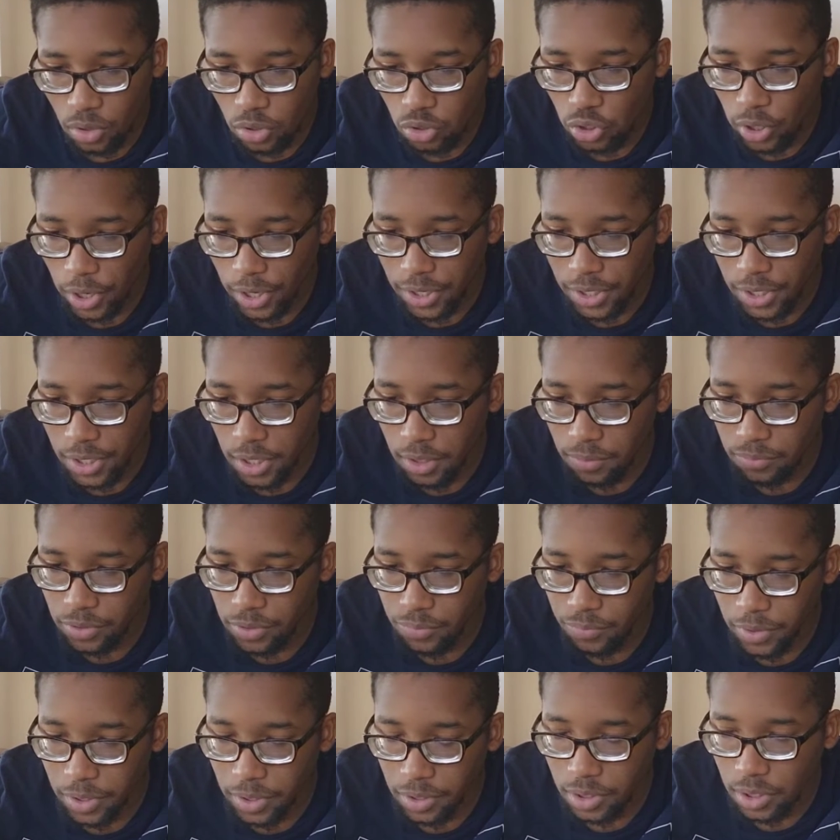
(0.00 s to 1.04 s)
try to get them
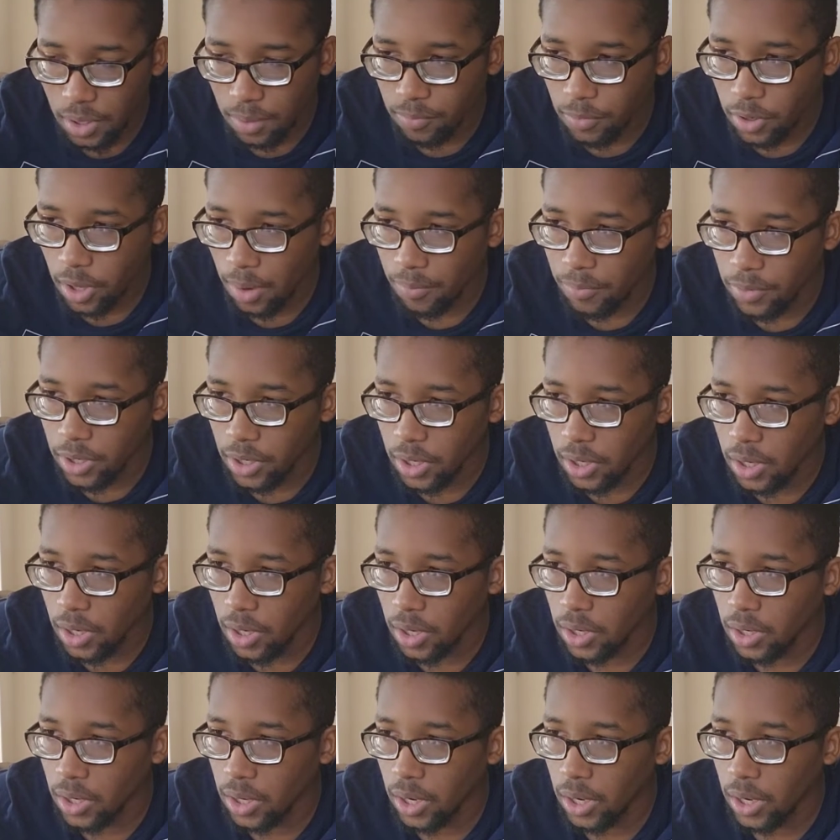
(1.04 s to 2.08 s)
some income coming
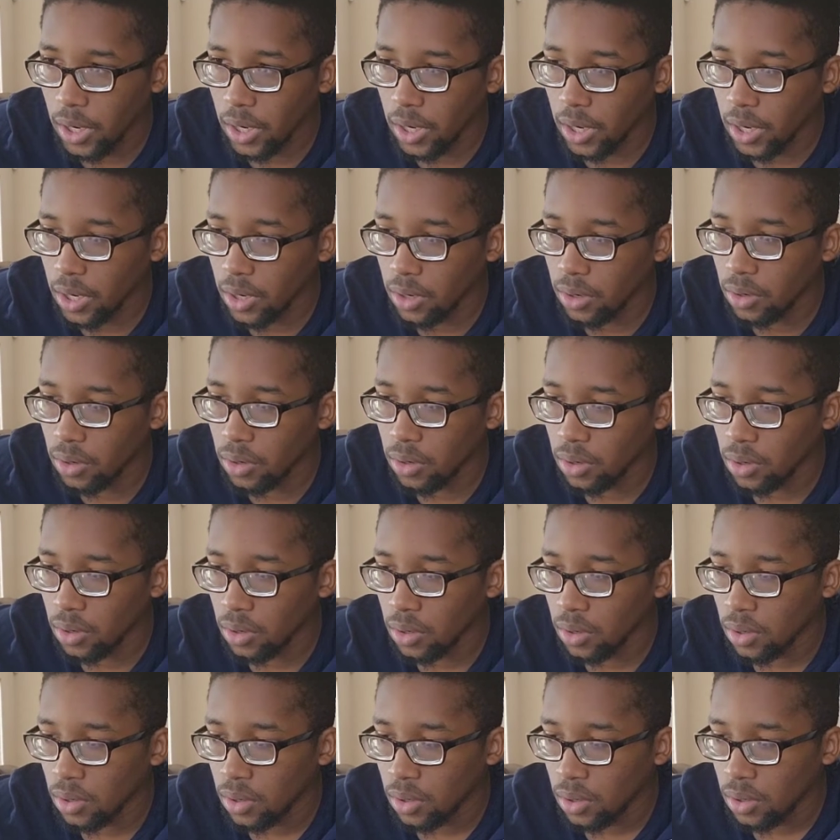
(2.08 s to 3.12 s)
in and
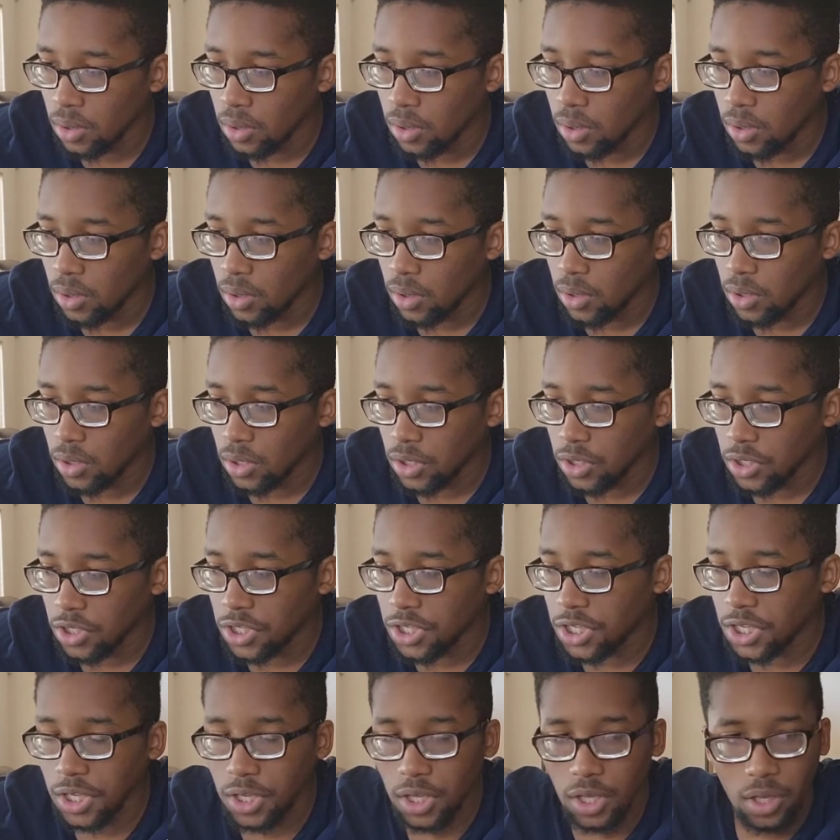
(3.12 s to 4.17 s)

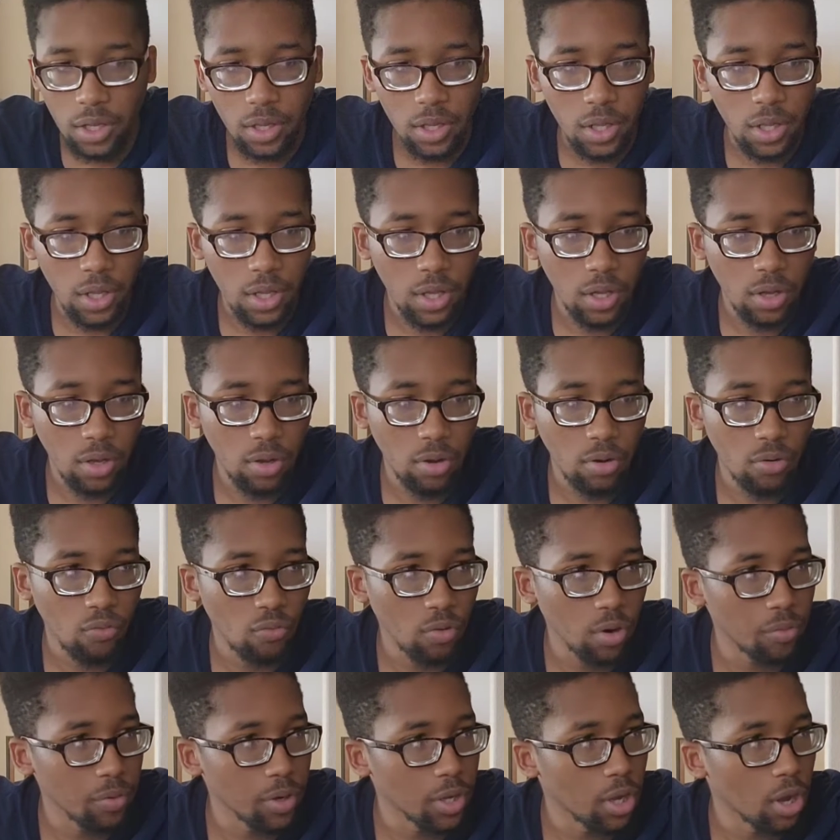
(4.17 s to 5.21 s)
see
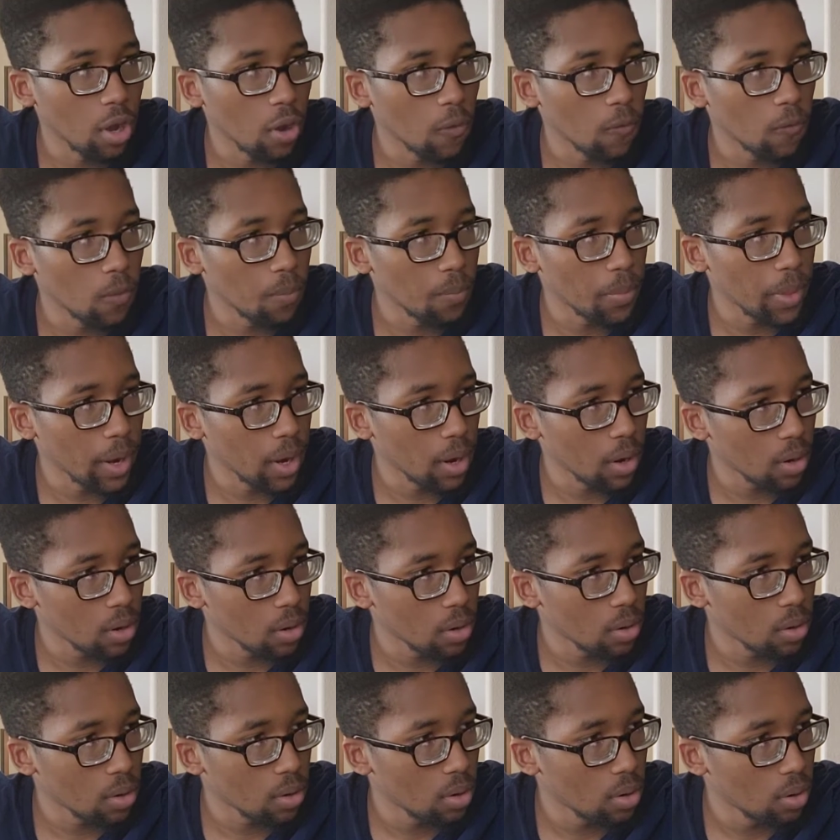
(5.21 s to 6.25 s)
where we go from
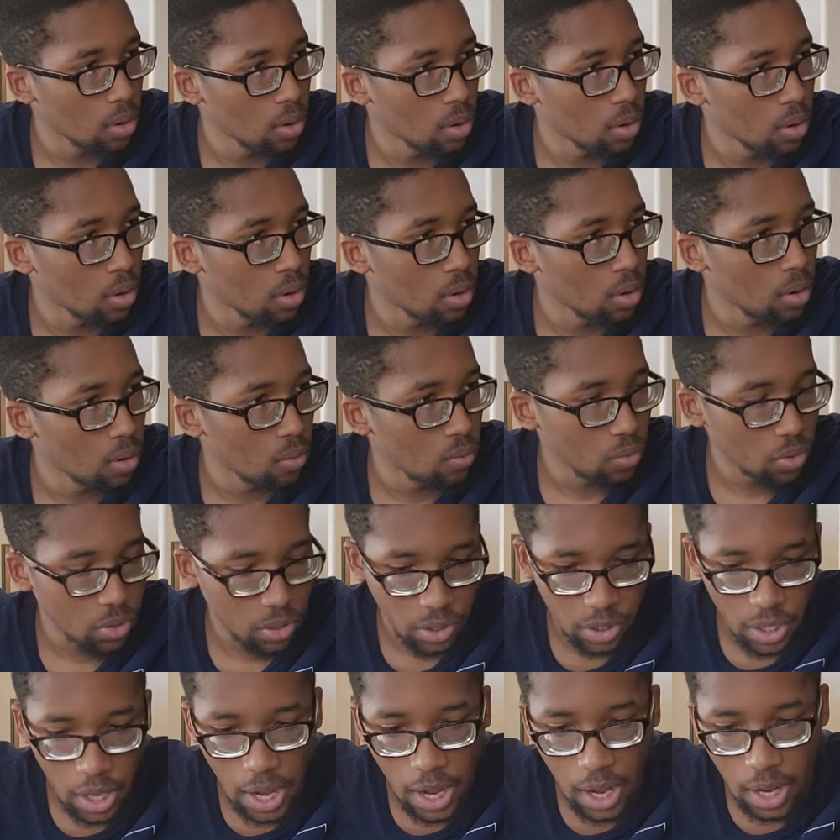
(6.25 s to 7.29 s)
there
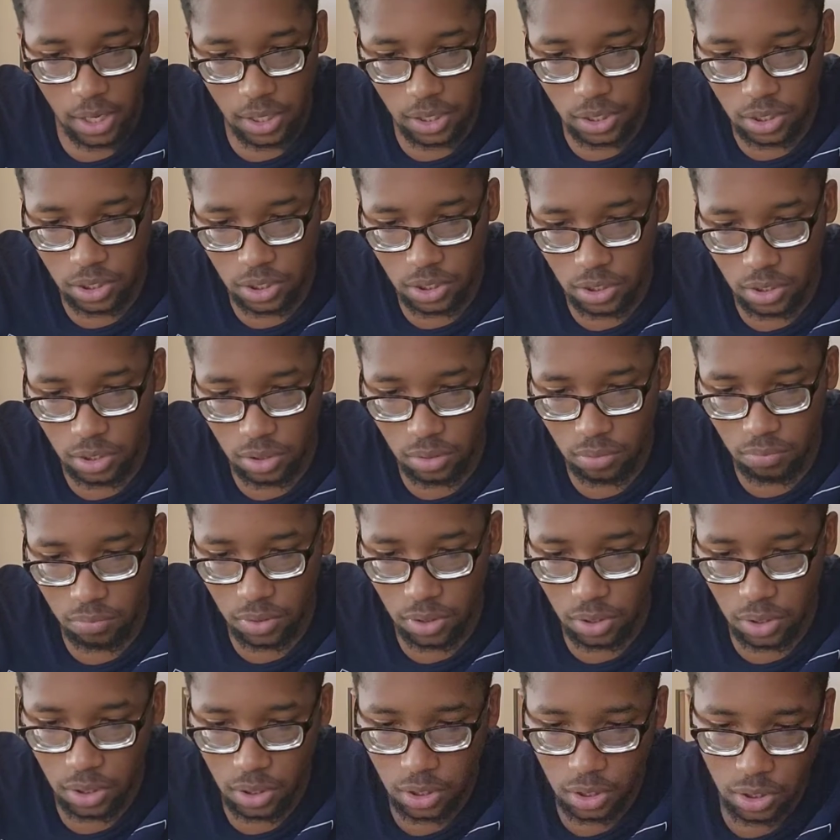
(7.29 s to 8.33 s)
with that.
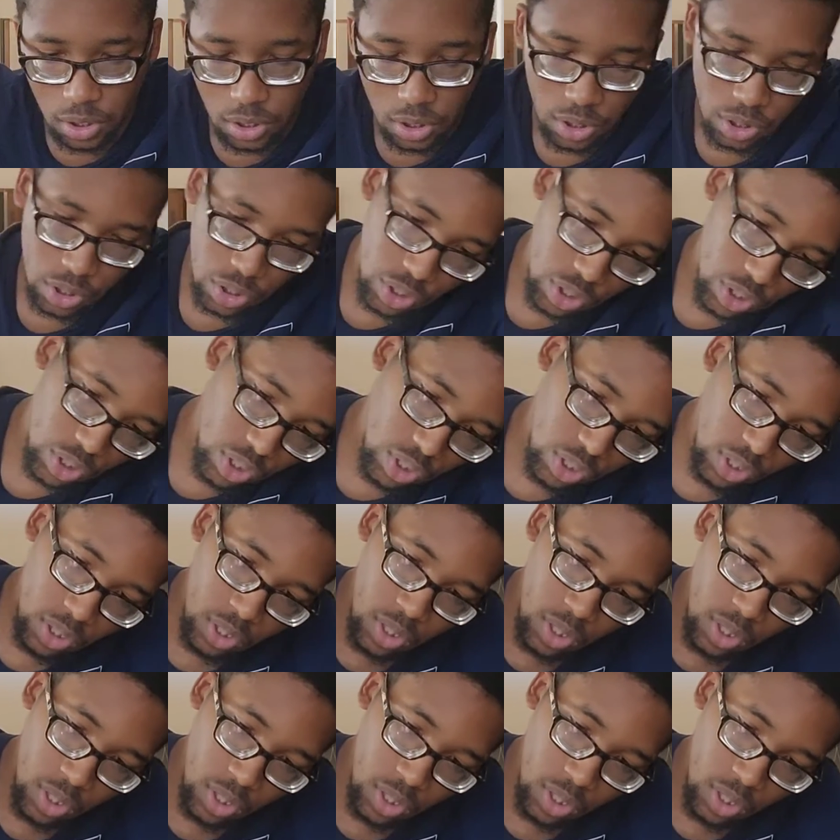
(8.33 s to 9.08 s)
Because